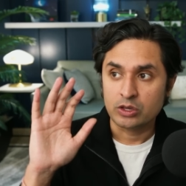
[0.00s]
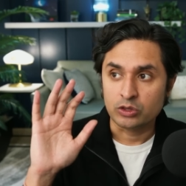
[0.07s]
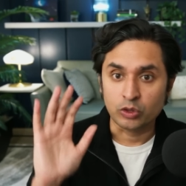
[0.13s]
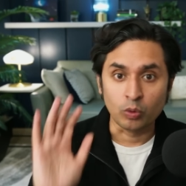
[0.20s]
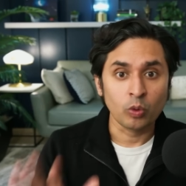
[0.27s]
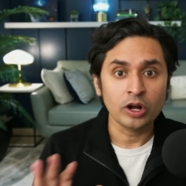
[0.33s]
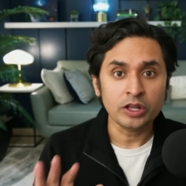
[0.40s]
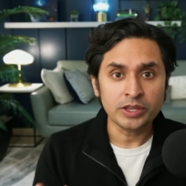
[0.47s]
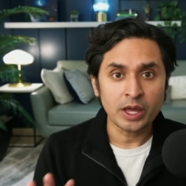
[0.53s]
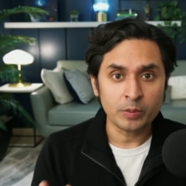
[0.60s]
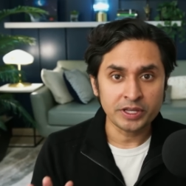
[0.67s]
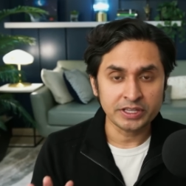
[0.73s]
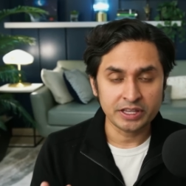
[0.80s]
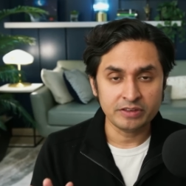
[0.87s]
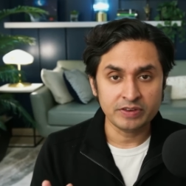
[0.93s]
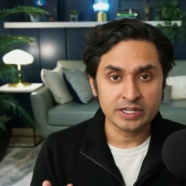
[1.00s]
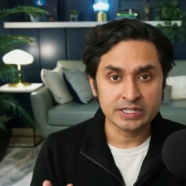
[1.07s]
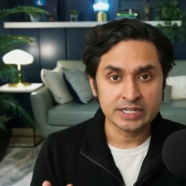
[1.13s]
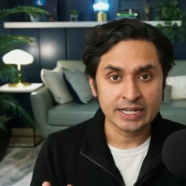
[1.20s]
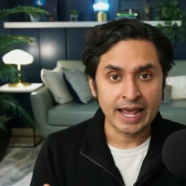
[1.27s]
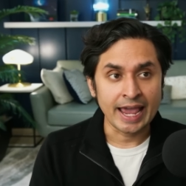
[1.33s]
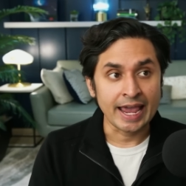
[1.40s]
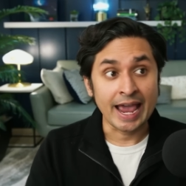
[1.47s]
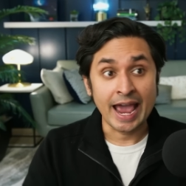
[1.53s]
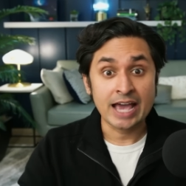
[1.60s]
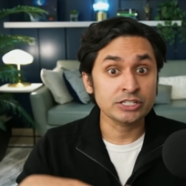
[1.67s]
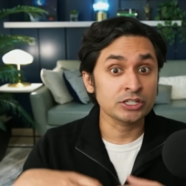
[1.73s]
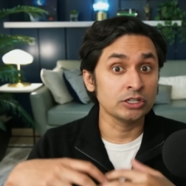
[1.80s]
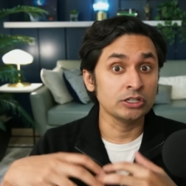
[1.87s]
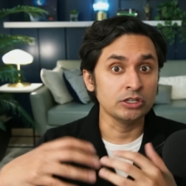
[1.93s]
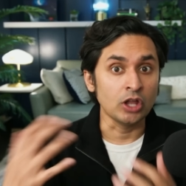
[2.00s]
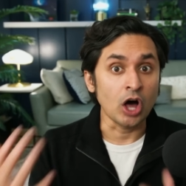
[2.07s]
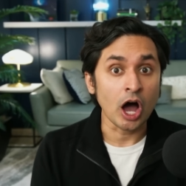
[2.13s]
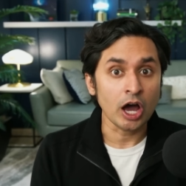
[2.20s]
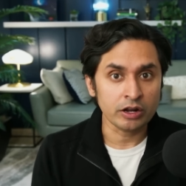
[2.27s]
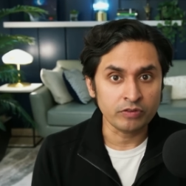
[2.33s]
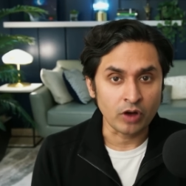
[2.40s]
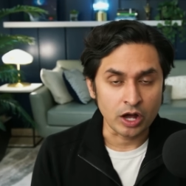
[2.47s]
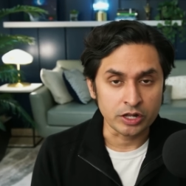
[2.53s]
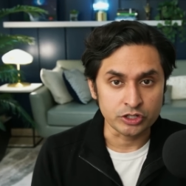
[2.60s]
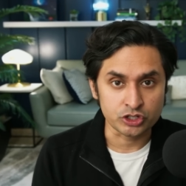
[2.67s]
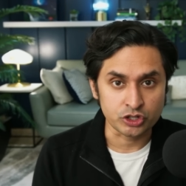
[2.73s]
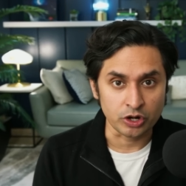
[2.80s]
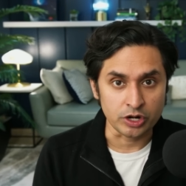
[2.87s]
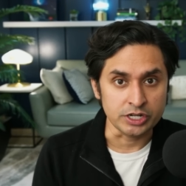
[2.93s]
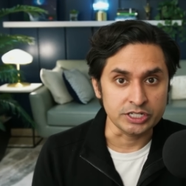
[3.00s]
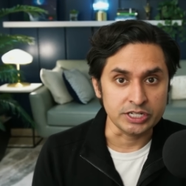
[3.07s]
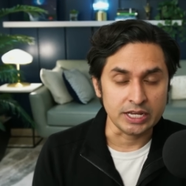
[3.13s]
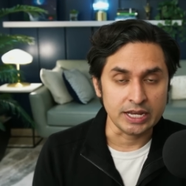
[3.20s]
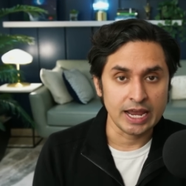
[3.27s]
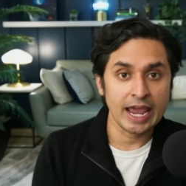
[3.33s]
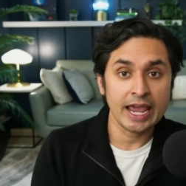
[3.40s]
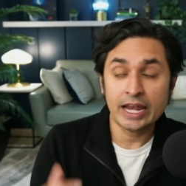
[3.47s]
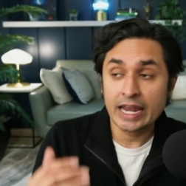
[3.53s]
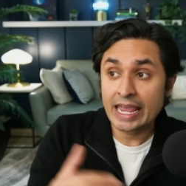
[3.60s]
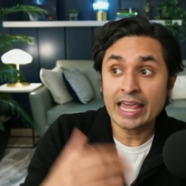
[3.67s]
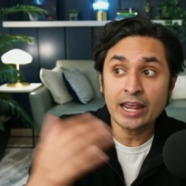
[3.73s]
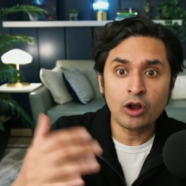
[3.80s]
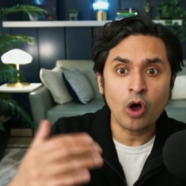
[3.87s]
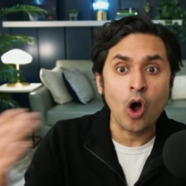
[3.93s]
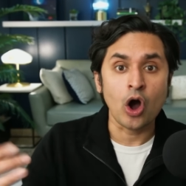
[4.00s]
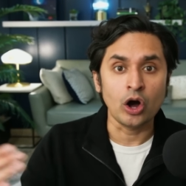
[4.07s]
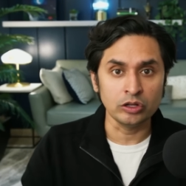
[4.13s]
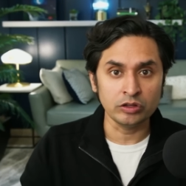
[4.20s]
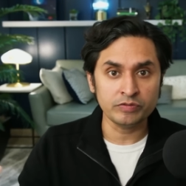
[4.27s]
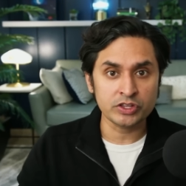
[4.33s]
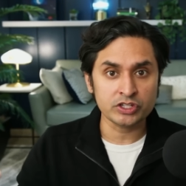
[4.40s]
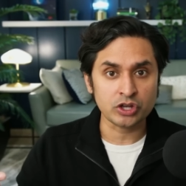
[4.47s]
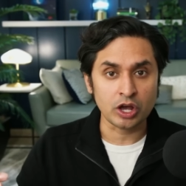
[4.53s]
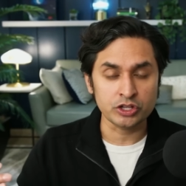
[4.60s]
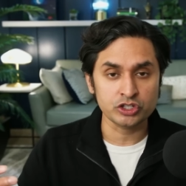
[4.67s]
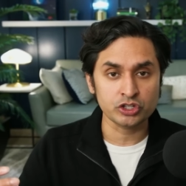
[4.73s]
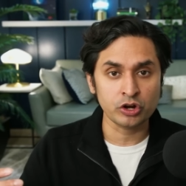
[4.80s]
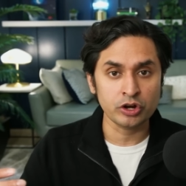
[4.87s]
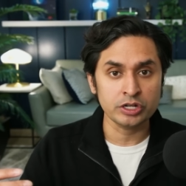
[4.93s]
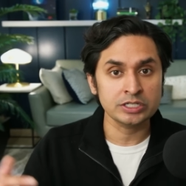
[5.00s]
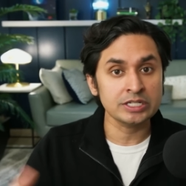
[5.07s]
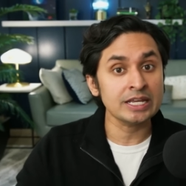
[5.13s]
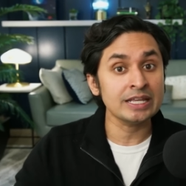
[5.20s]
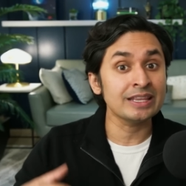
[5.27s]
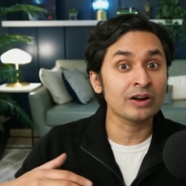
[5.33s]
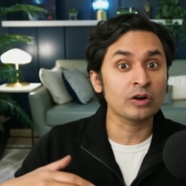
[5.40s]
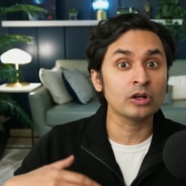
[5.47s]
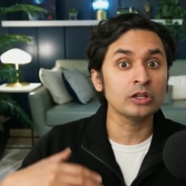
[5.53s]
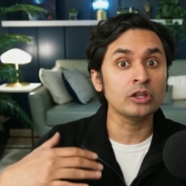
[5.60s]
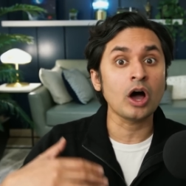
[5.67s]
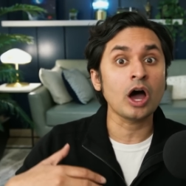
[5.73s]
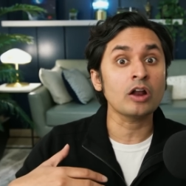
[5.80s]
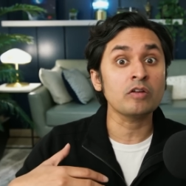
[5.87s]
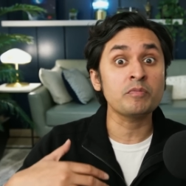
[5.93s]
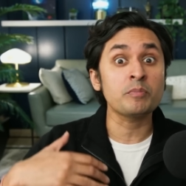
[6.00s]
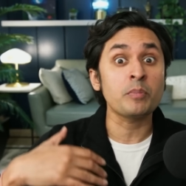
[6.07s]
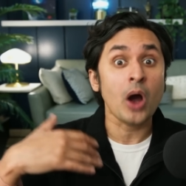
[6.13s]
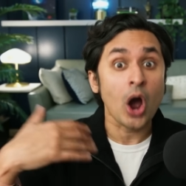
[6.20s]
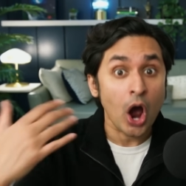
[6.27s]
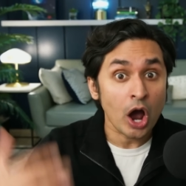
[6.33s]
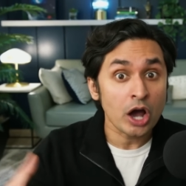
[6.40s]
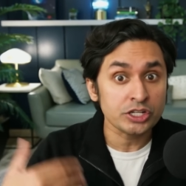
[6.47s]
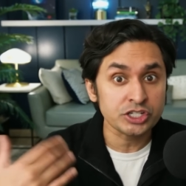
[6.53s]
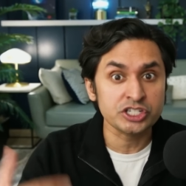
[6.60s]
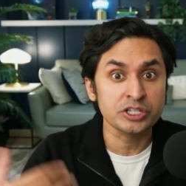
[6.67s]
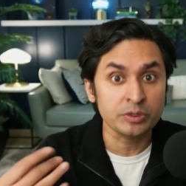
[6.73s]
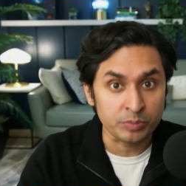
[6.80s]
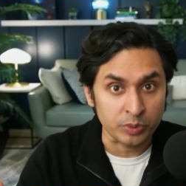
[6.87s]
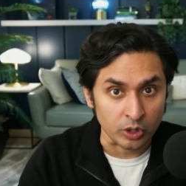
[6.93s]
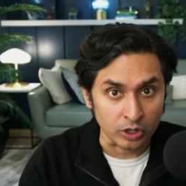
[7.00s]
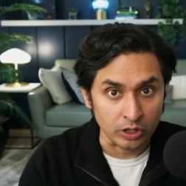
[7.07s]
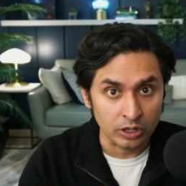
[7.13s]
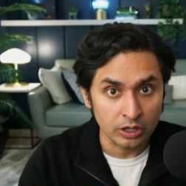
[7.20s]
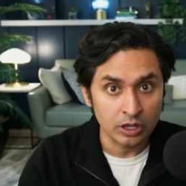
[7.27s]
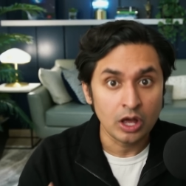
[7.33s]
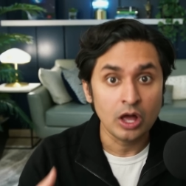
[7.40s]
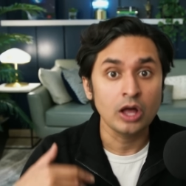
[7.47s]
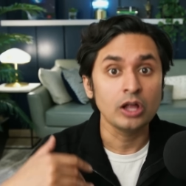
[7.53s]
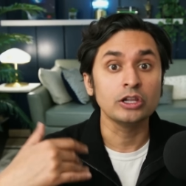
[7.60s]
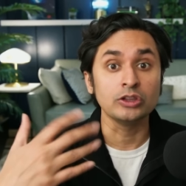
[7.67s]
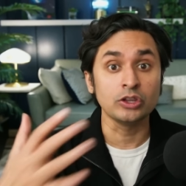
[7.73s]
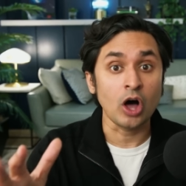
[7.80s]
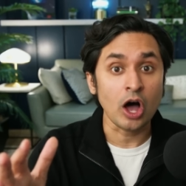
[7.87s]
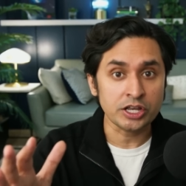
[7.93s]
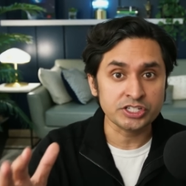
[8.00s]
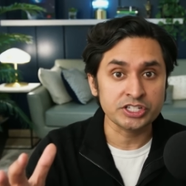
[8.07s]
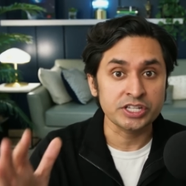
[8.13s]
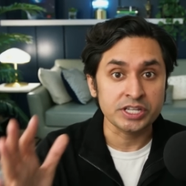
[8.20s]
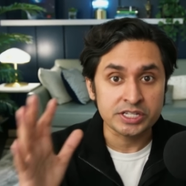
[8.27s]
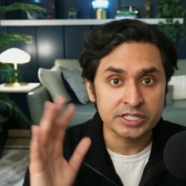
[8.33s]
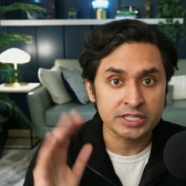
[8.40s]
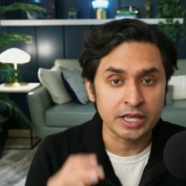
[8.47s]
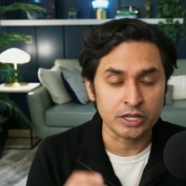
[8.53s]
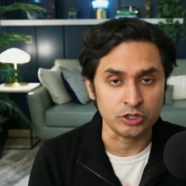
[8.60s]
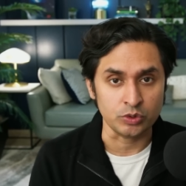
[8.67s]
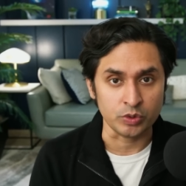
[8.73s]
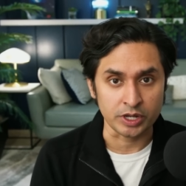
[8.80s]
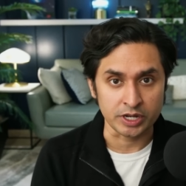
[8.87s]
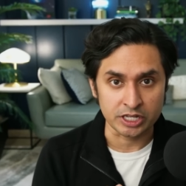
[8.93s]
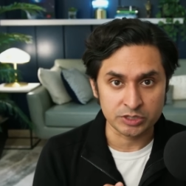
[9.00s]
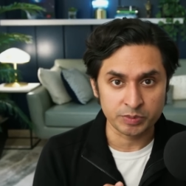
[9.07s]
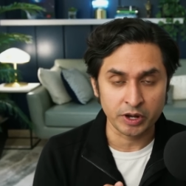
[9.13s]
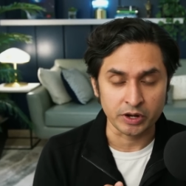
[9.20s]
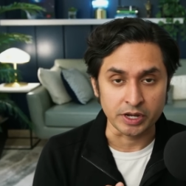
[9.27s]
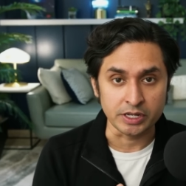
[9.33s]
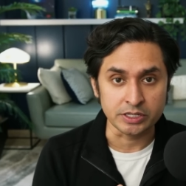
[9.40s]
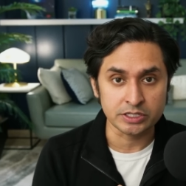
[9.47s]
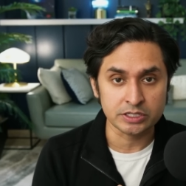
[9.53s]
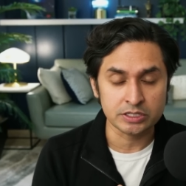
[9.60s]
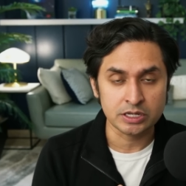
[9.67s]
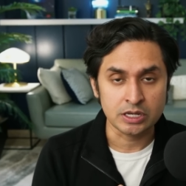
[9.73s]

The world that we live in today has a lot of uncertainty. And in all of this uncertainty, there are a lot of possible losses that you could experience.